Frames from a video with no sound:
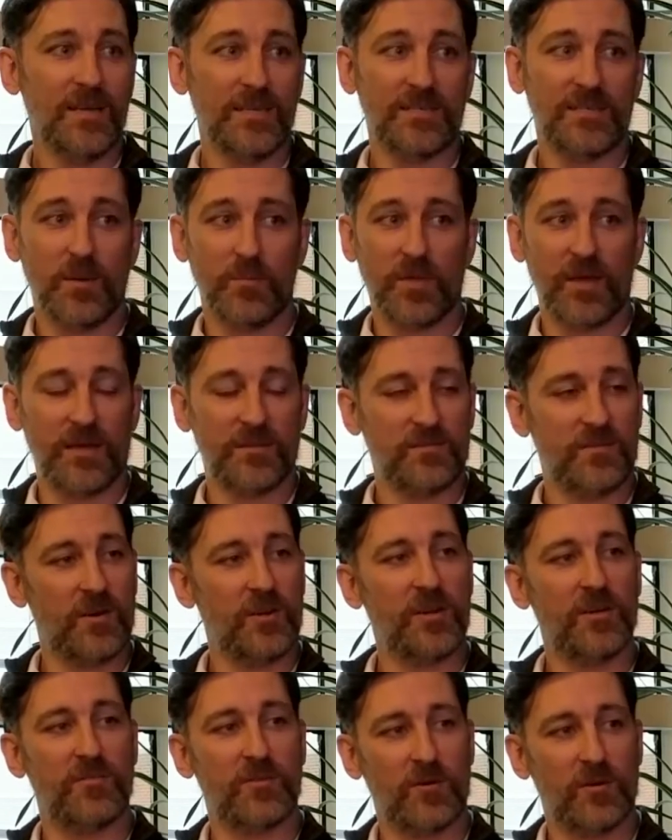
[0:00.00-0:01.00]
is something that's very
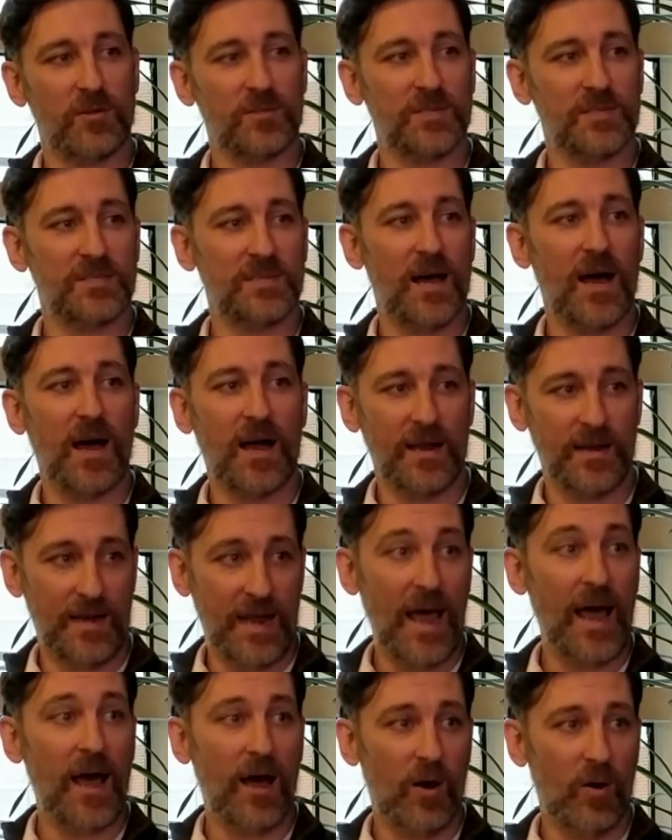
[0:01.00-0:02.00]
difficult to tie
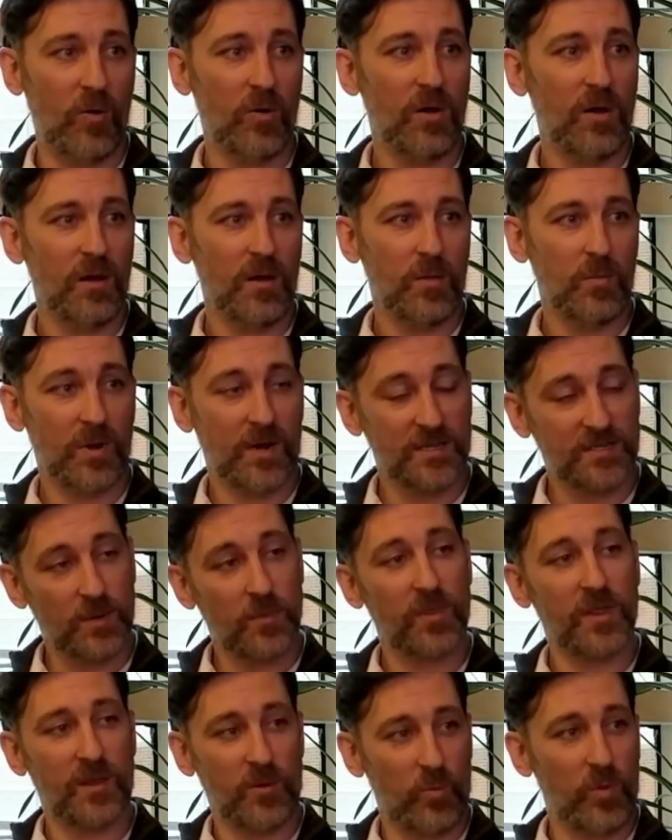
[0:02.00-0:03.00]
now, but it's
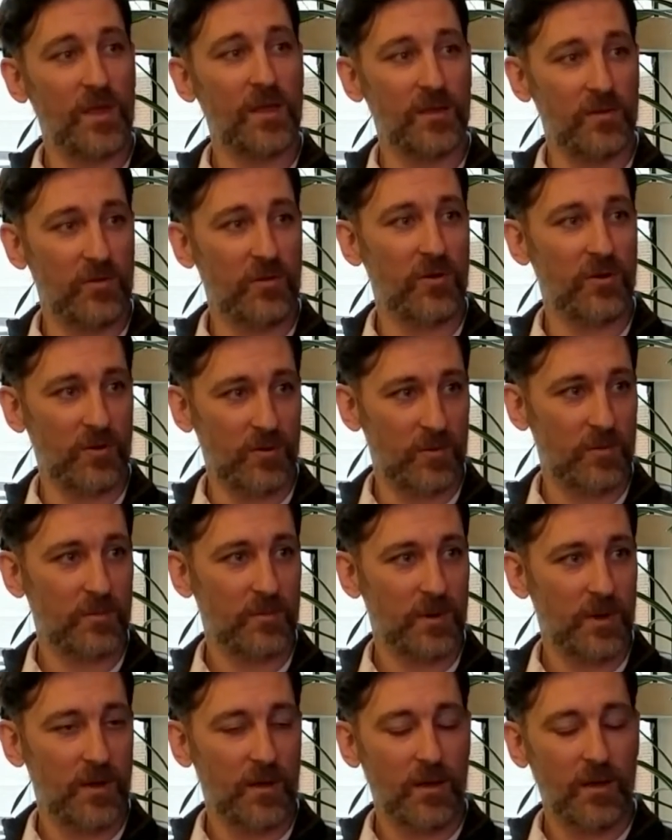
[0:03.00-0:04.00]
something that we can
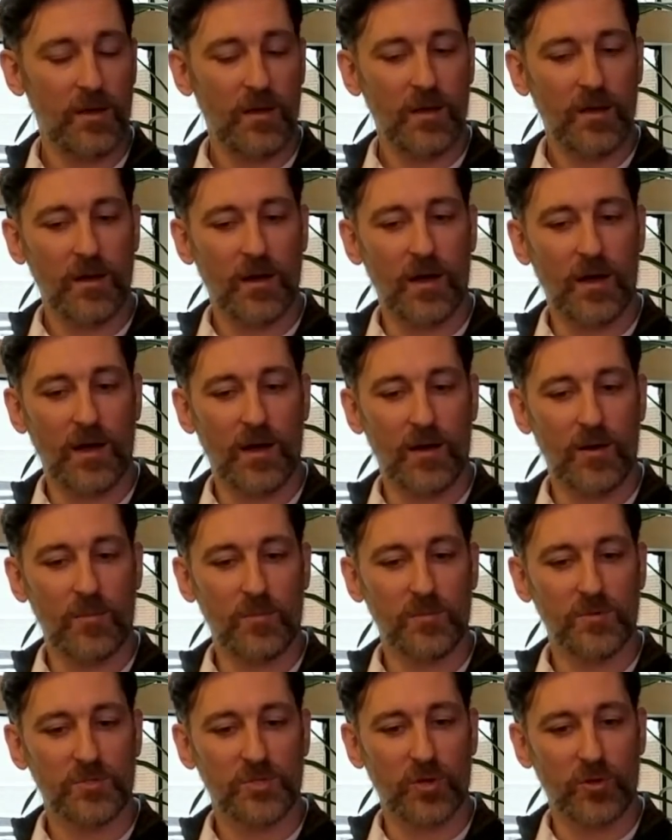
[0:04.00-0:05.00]
do.
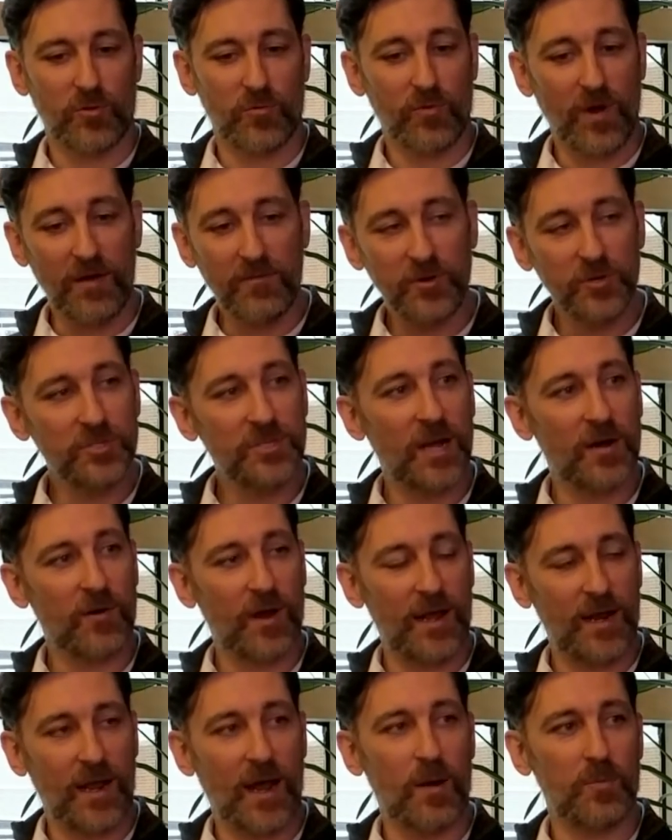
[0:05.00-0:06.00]
Um, so the revenue
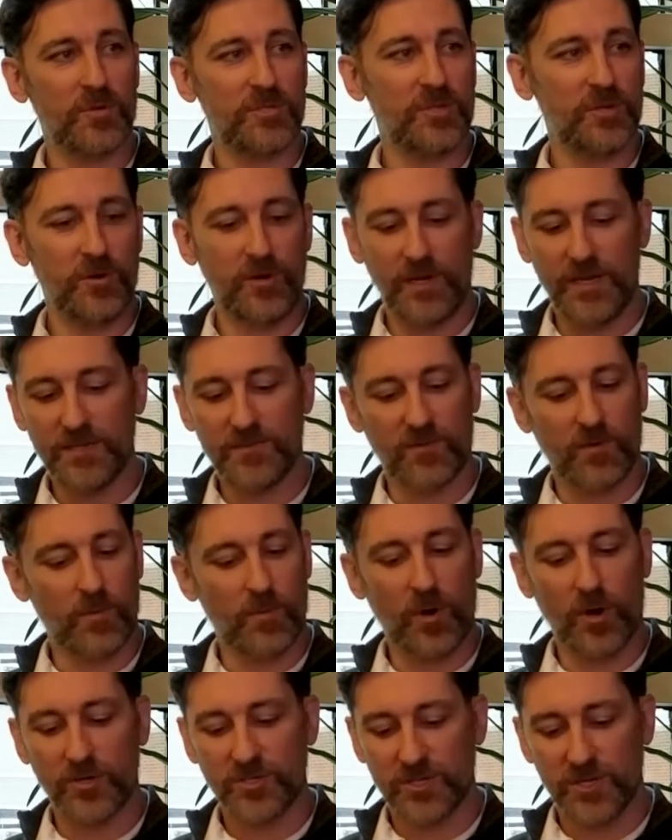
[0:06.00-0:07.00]
generating opportunities for
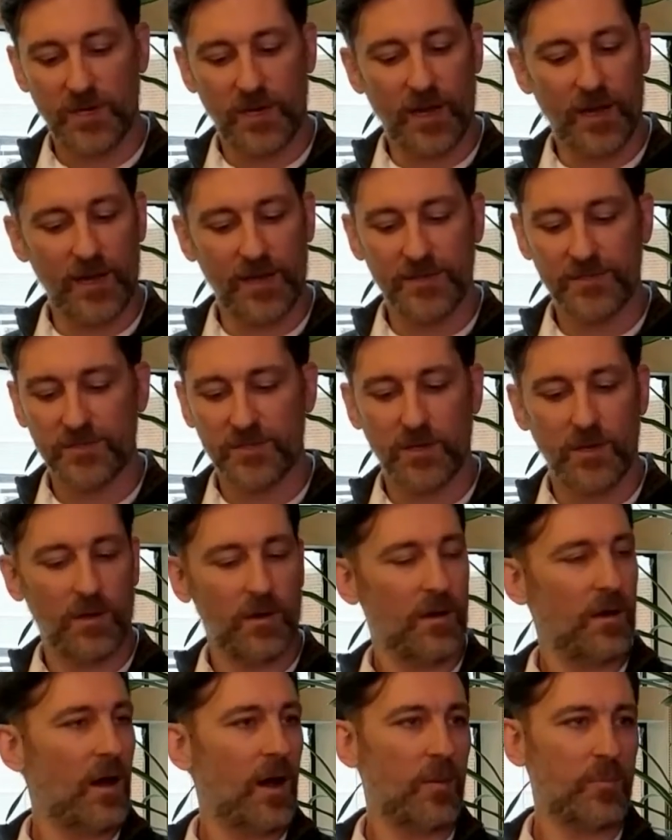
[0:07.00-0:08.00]
merchandise,
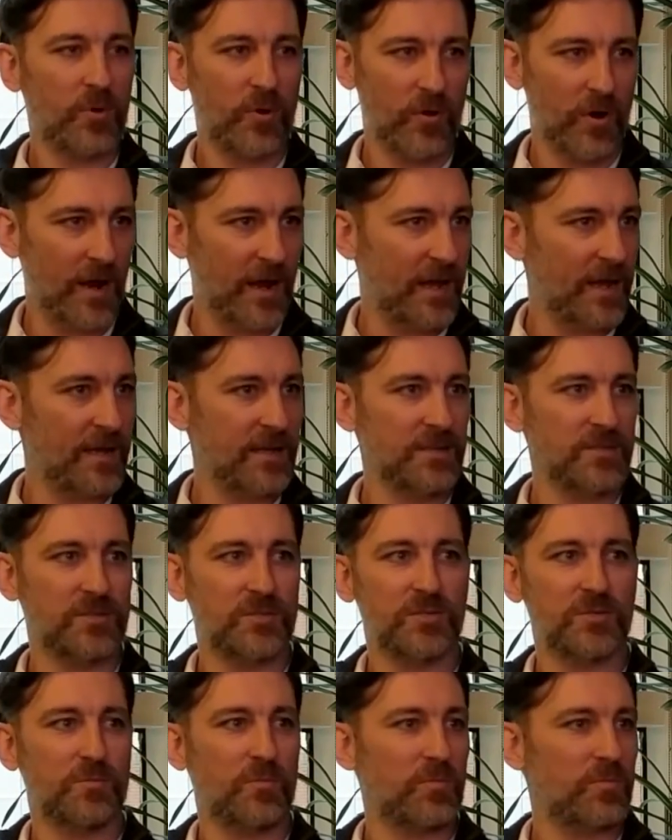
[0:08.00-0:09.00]

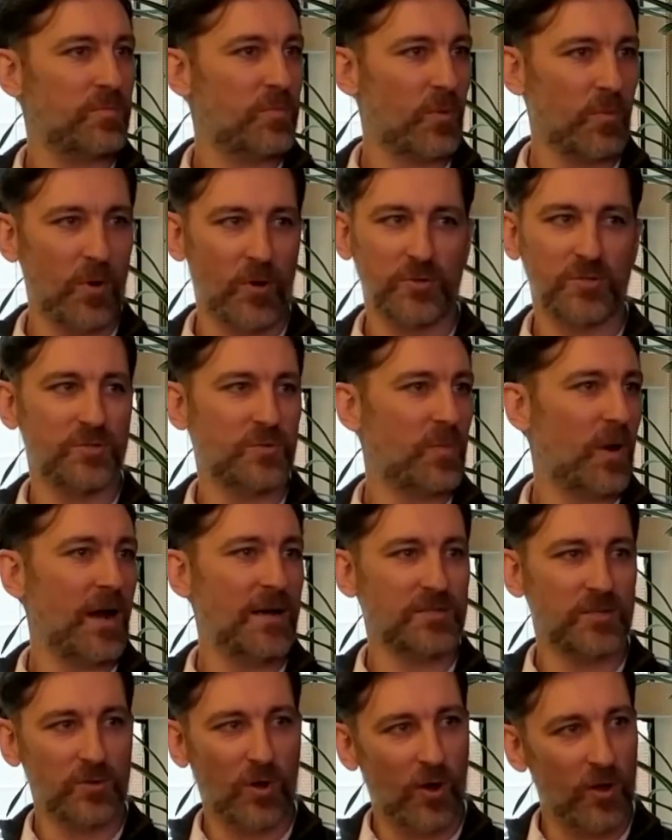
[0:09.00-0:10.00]
upgrades, promotions,
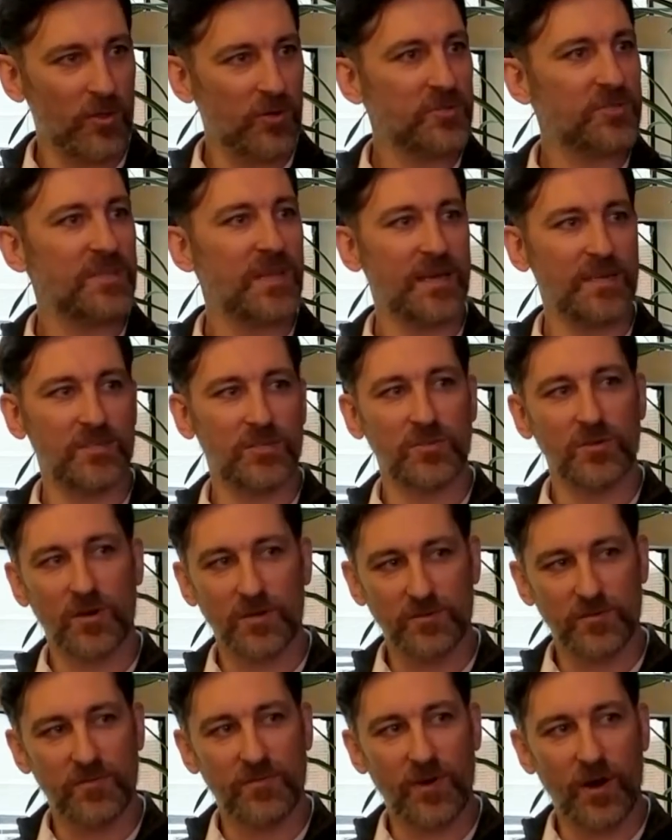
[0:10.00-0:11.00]
prizes, all those things
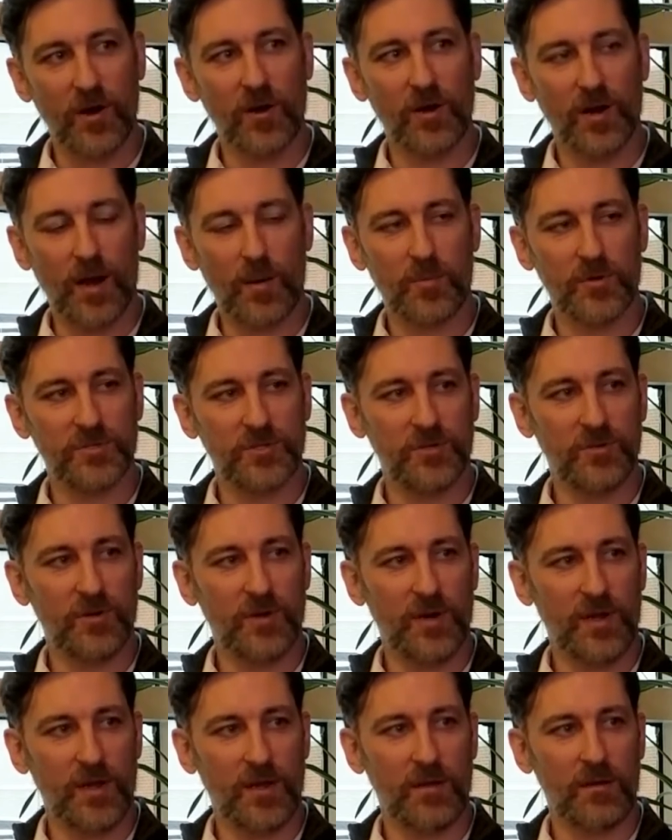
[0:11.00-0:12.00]
is, a very good
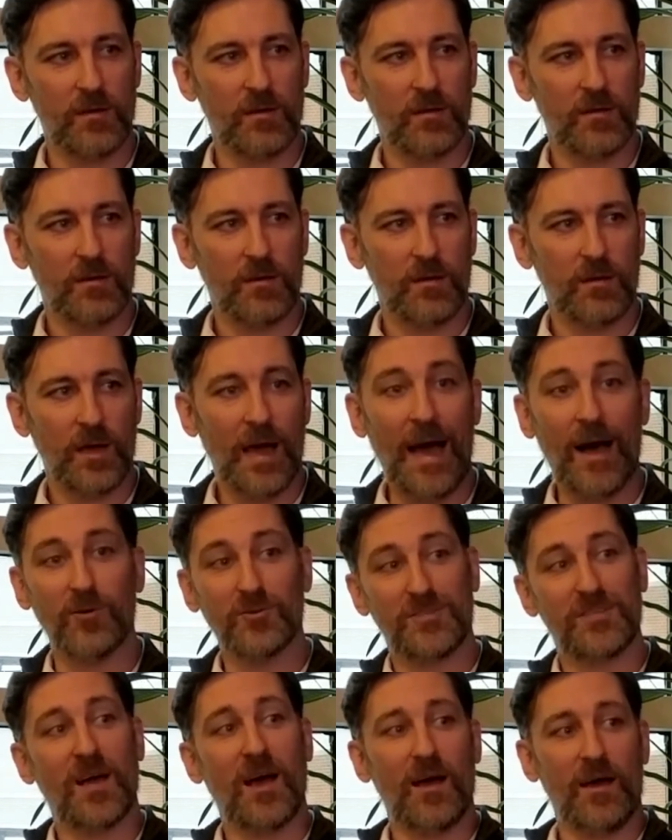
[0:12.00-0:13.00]
opportunity
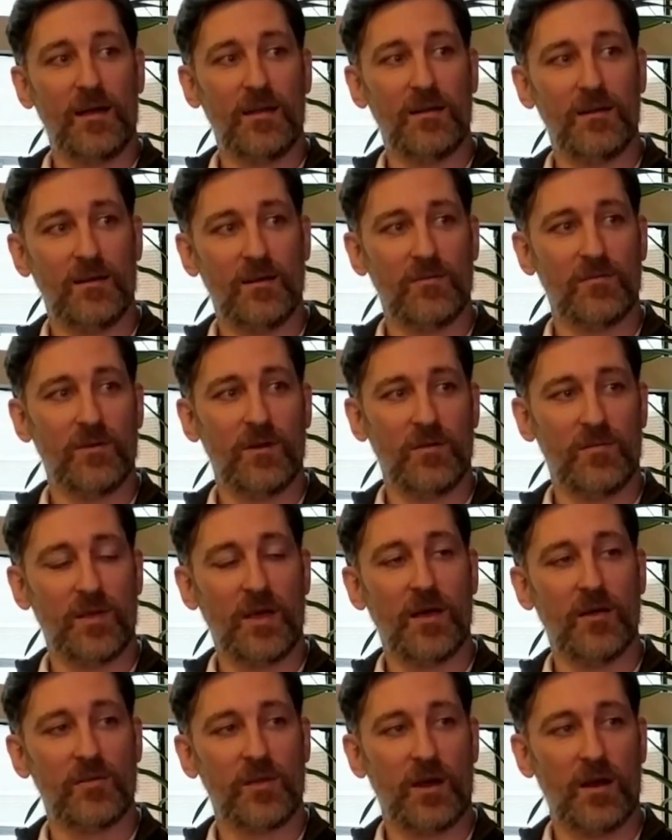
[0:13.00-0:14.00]
outside of, of the
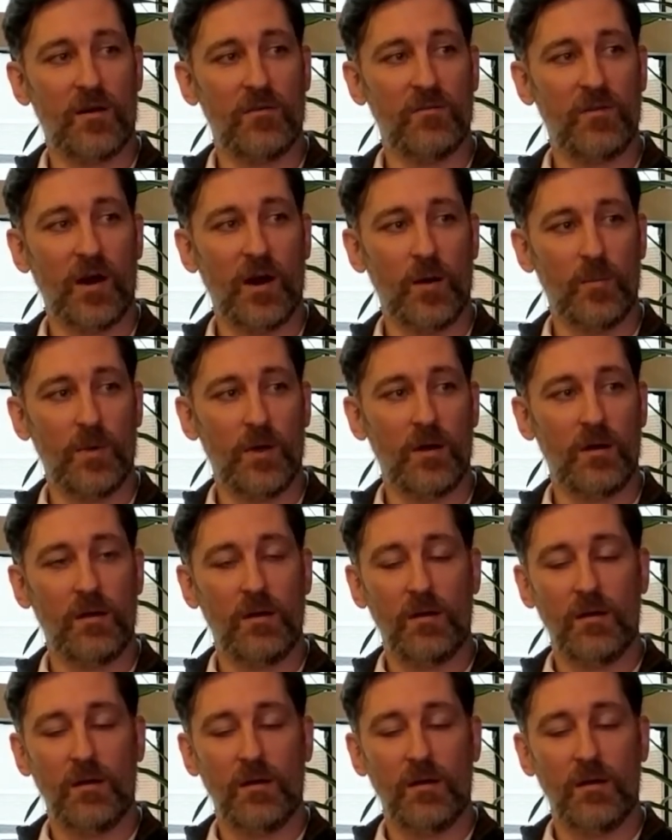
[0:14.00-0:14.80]
healthcare environment.